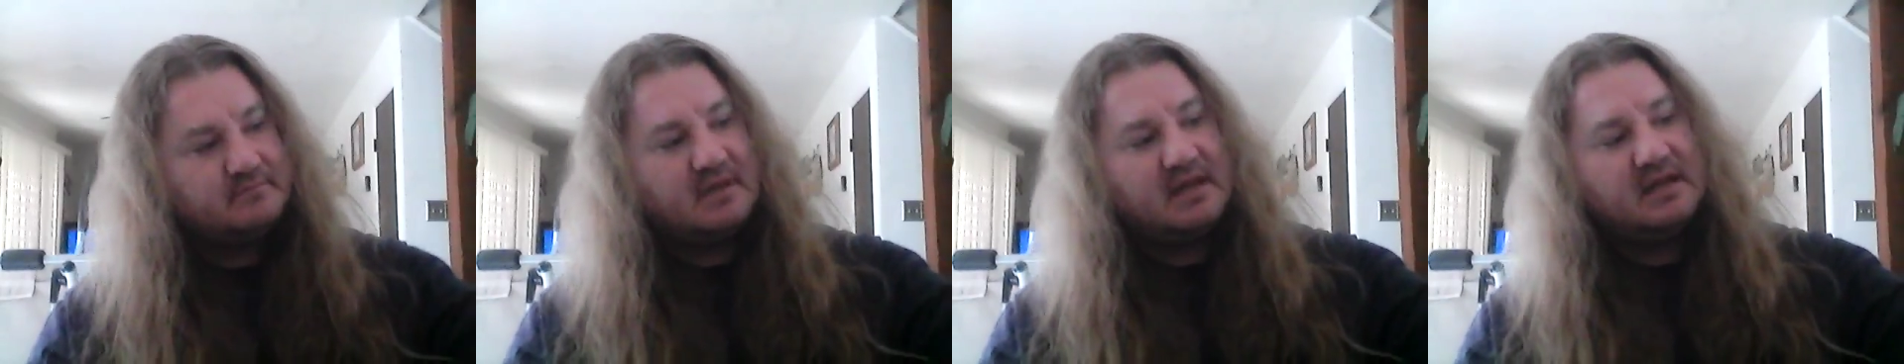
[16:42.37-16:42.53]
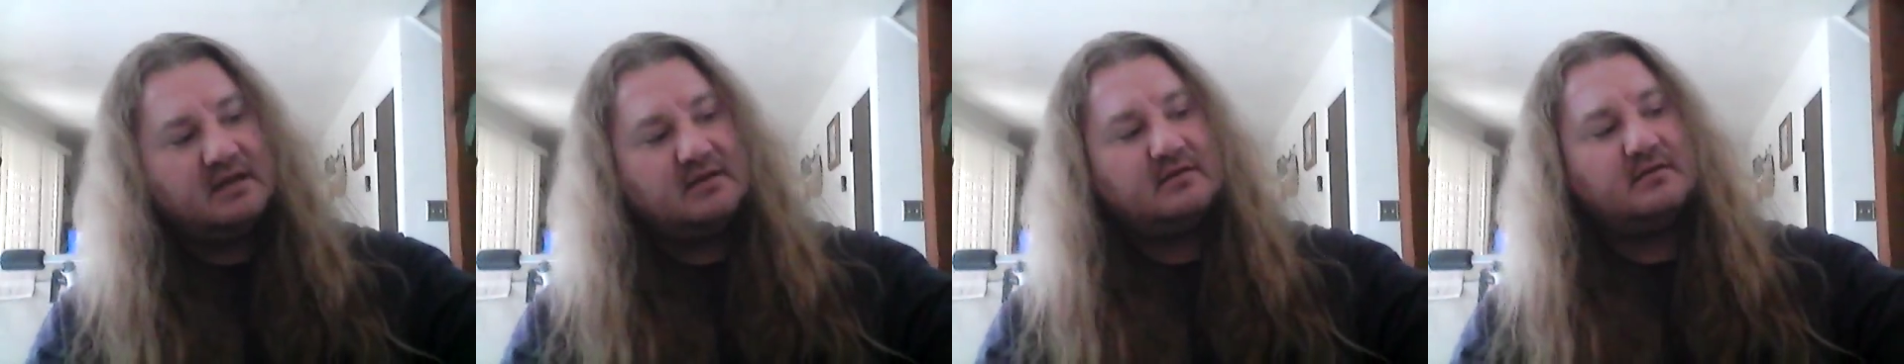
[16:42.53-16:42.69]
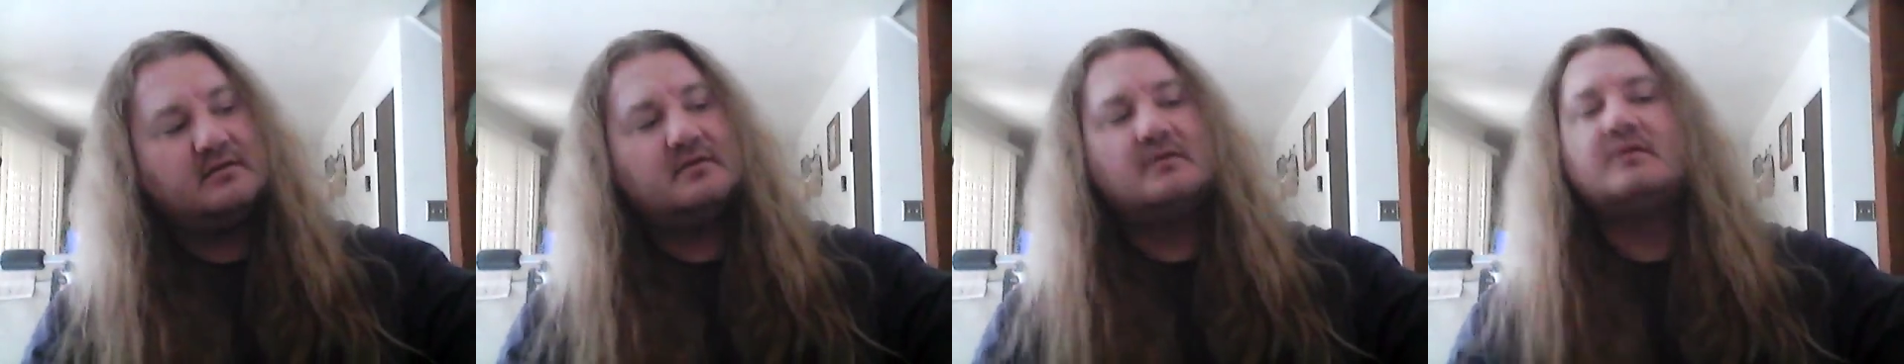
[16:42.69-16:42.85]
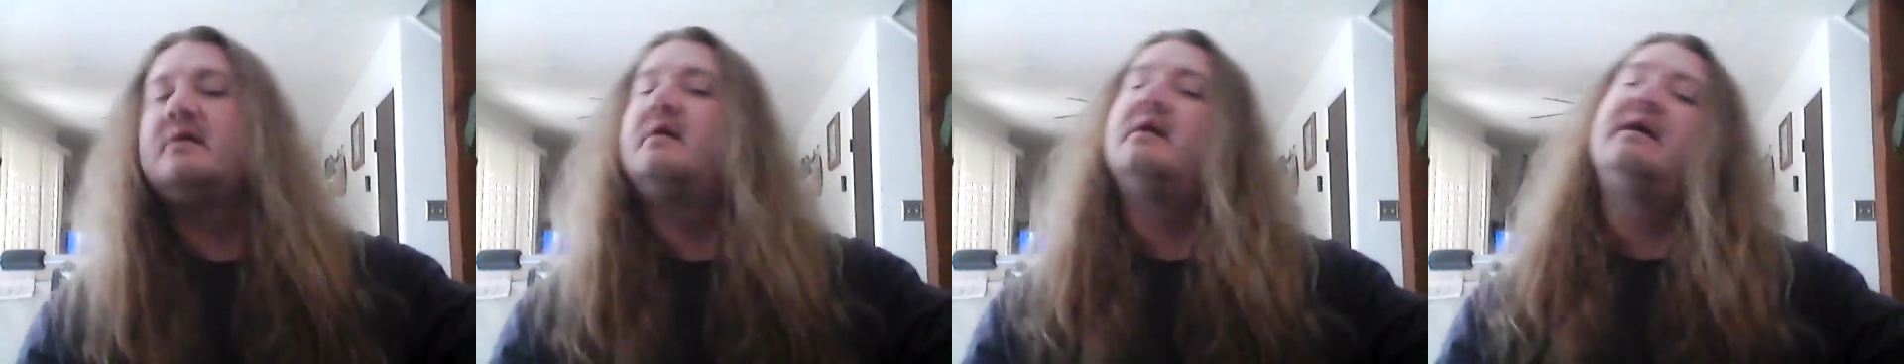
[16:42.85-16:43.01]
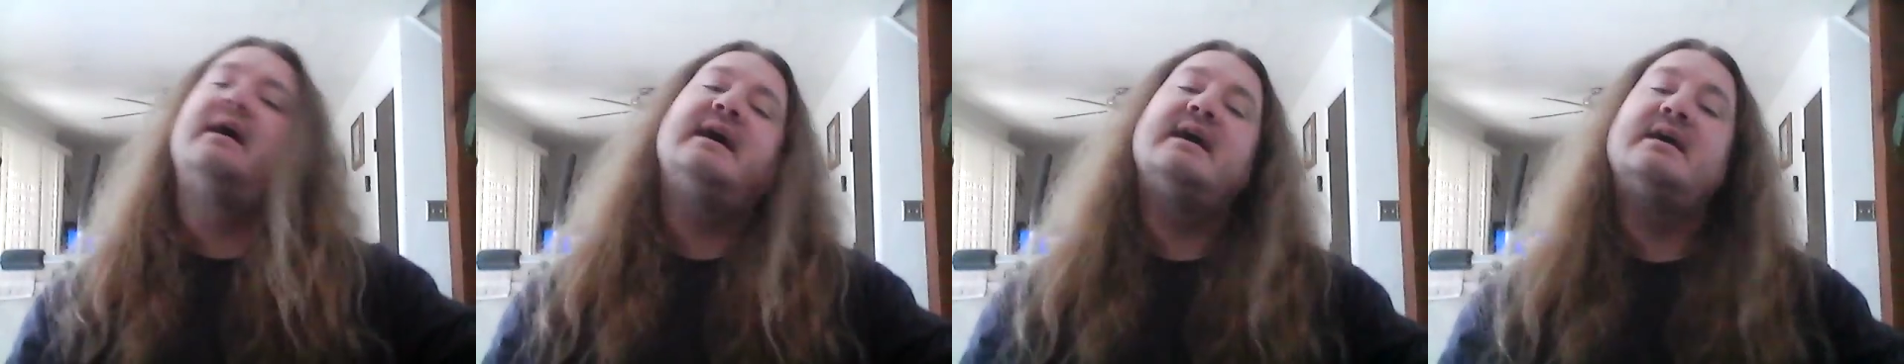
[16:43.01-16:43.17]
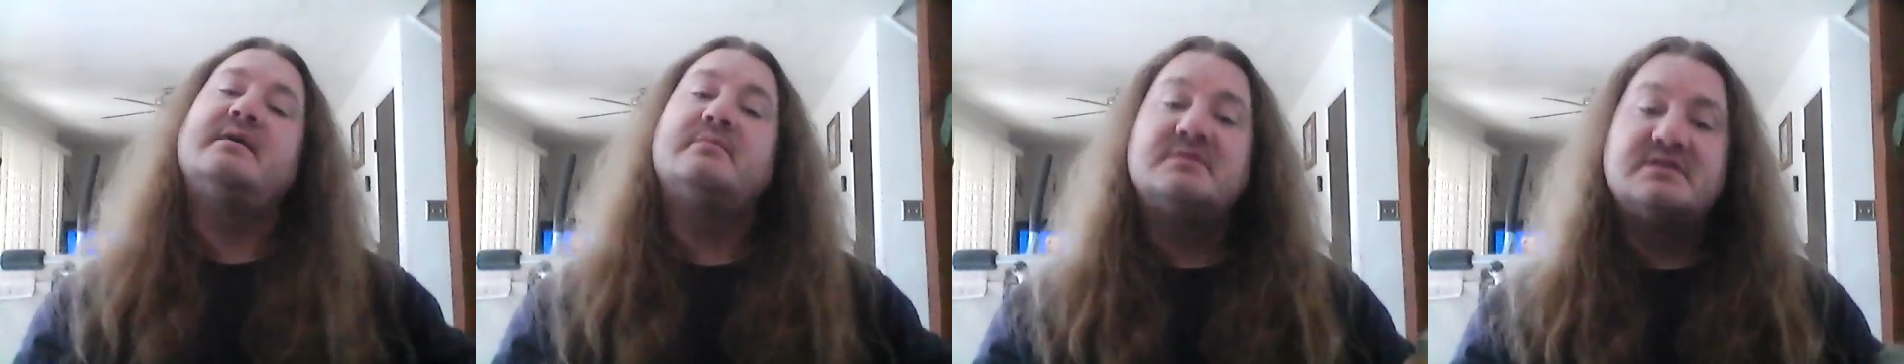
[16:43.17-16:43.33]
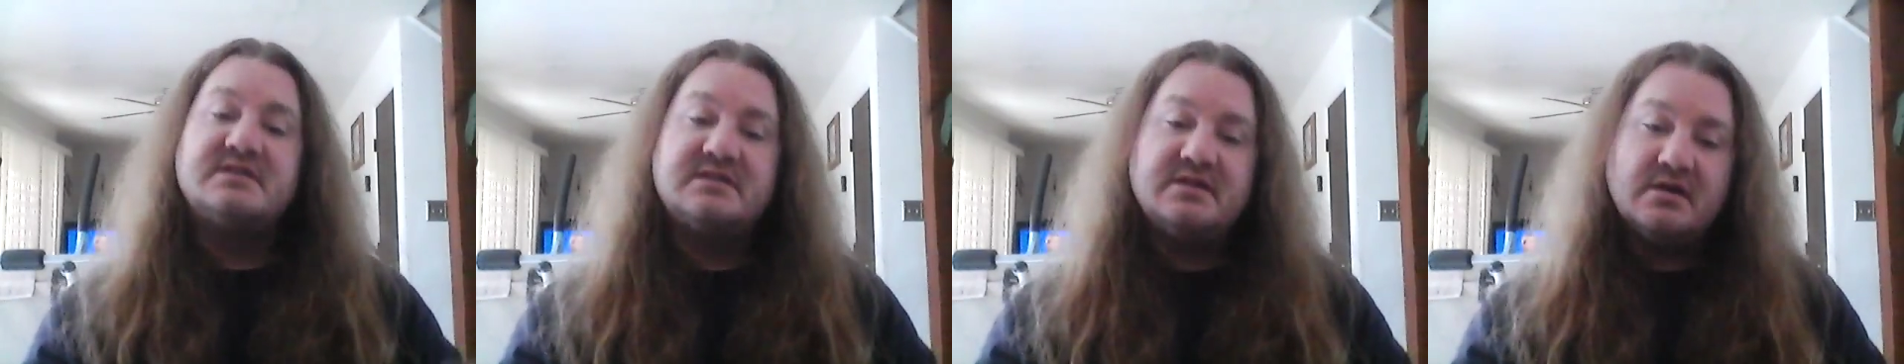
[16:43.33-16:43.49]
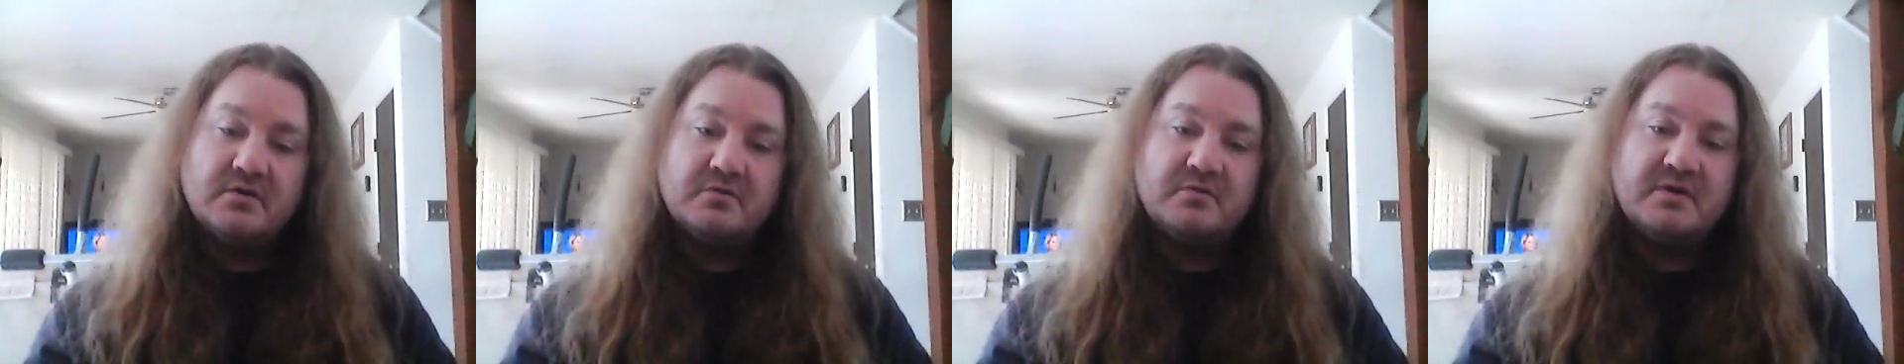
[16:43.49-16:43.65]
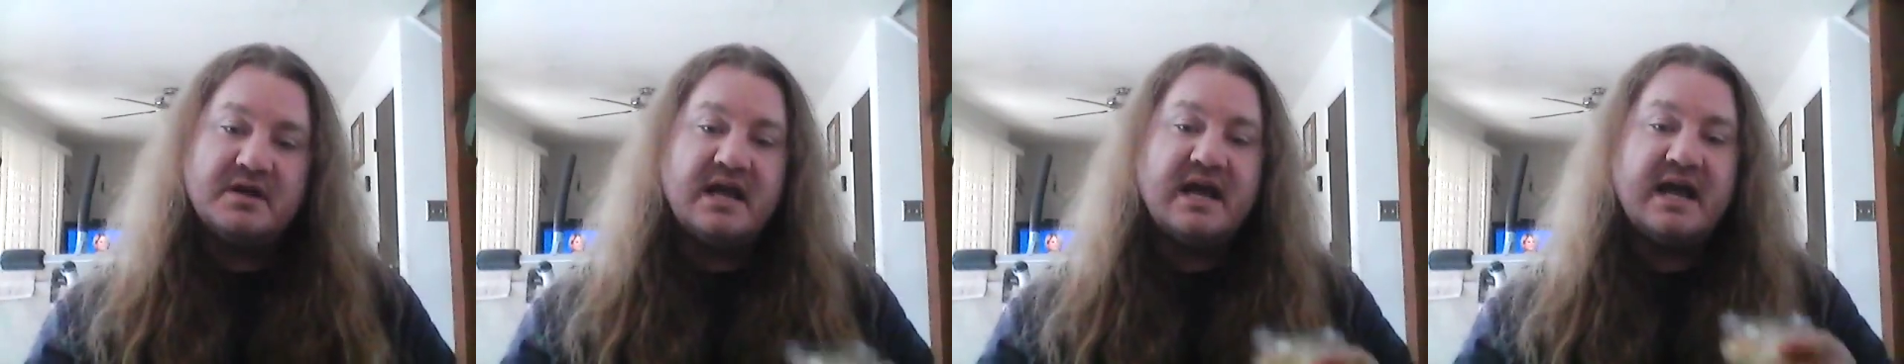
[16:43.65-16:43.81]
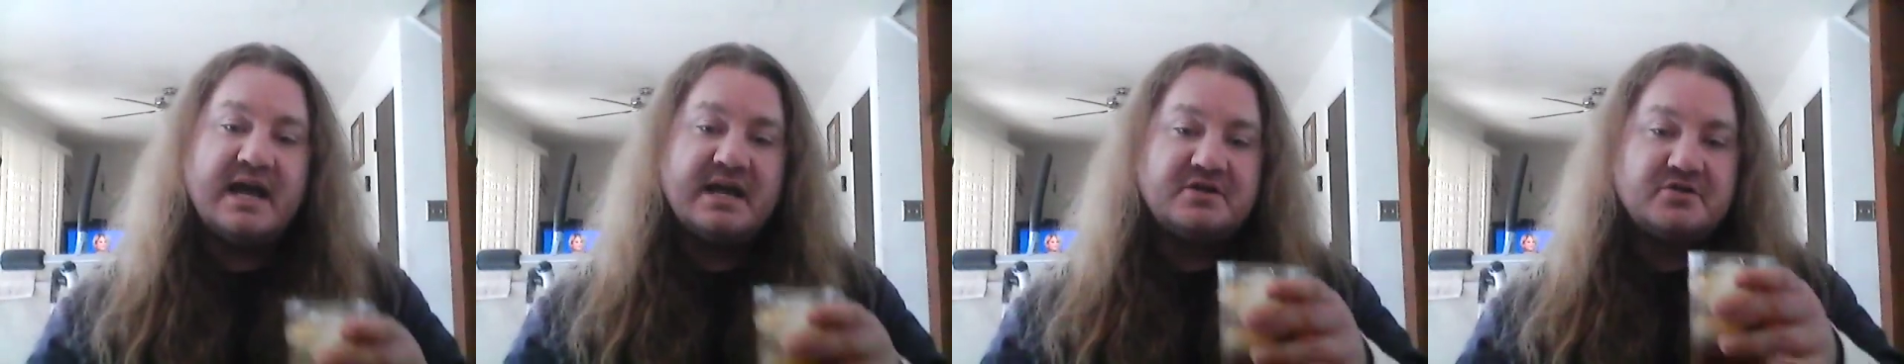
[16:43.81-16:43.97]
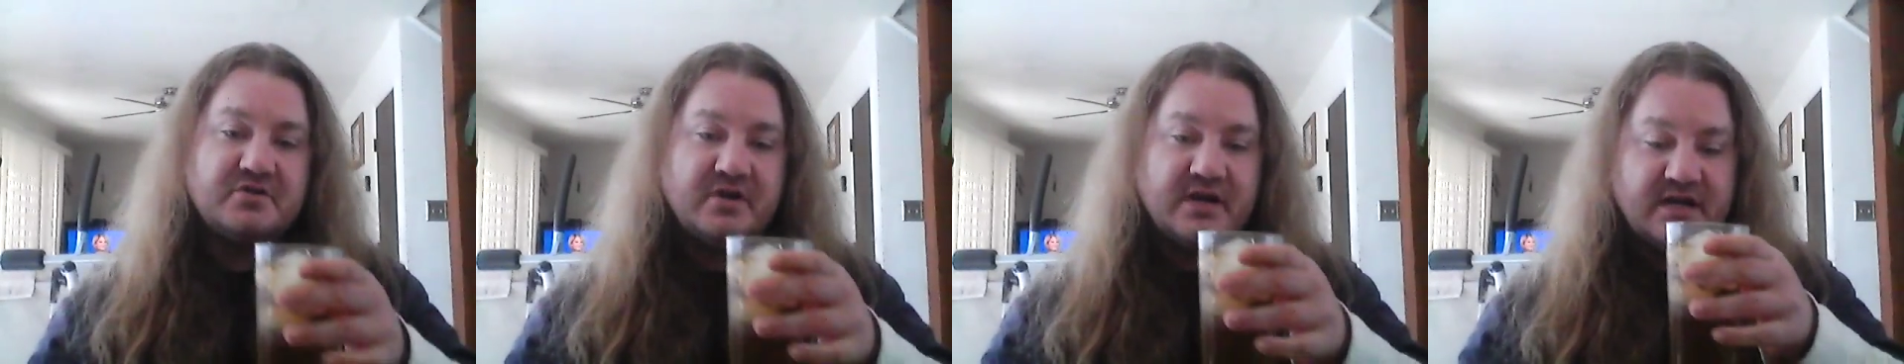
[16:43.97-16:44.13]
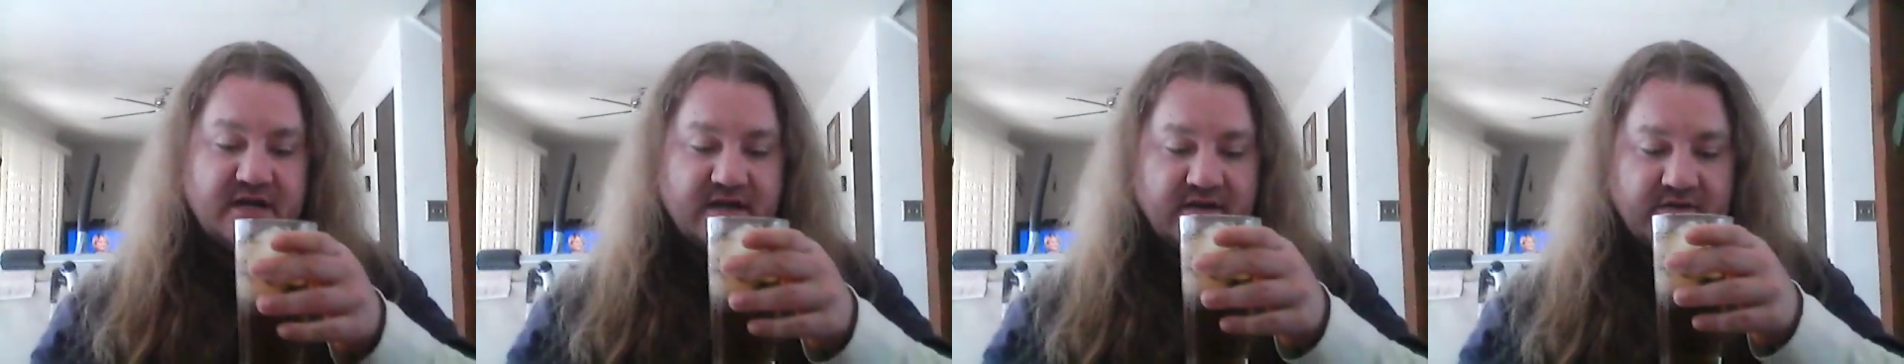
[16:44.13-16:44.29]
And I am still
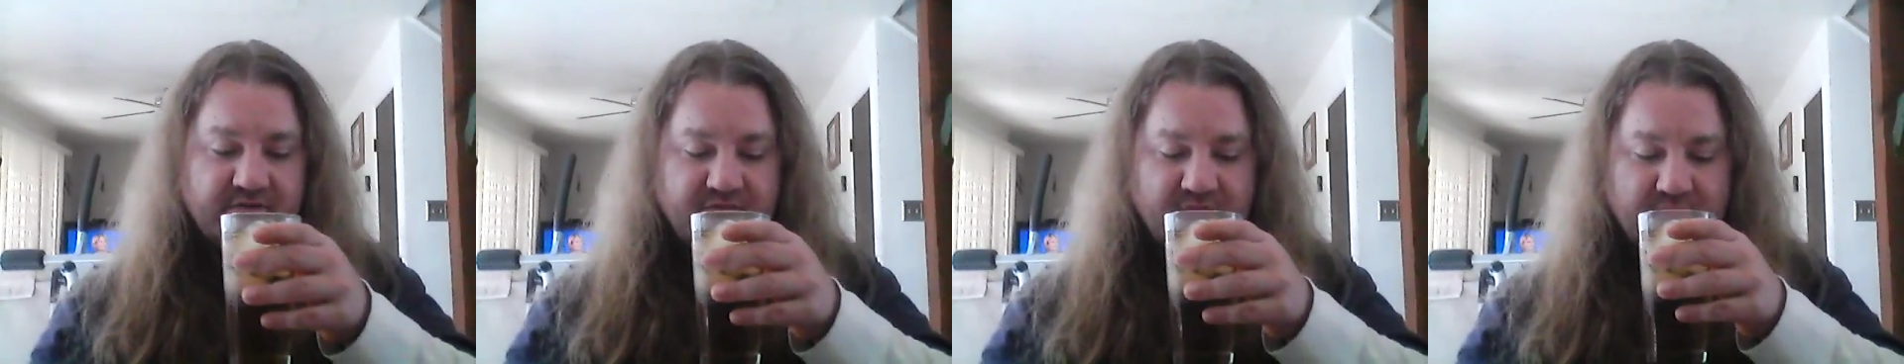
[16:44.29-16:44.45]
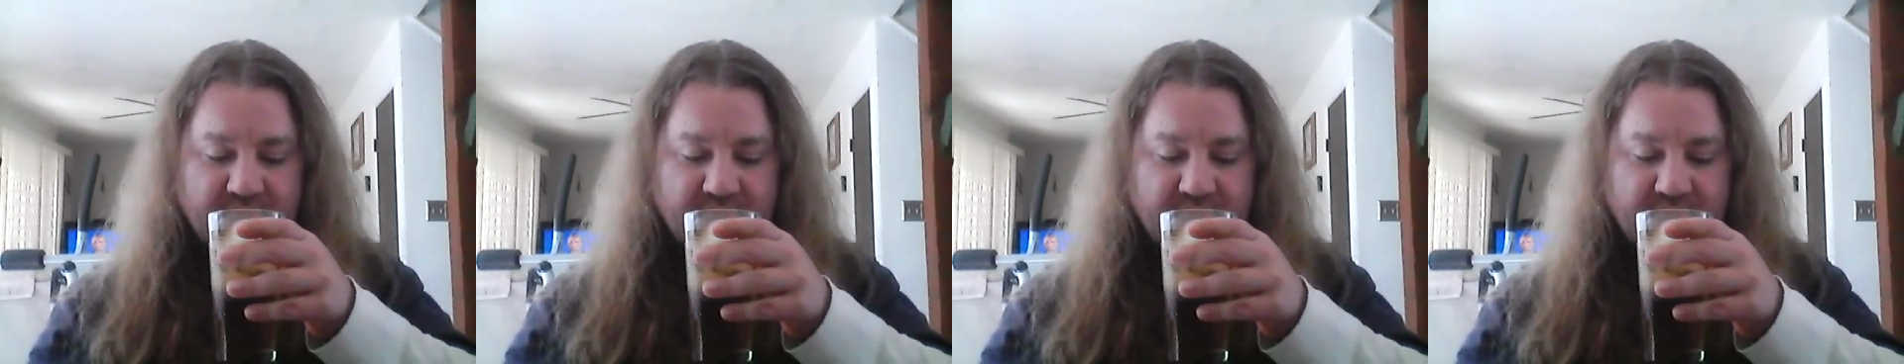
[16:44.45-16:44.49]
rehydrating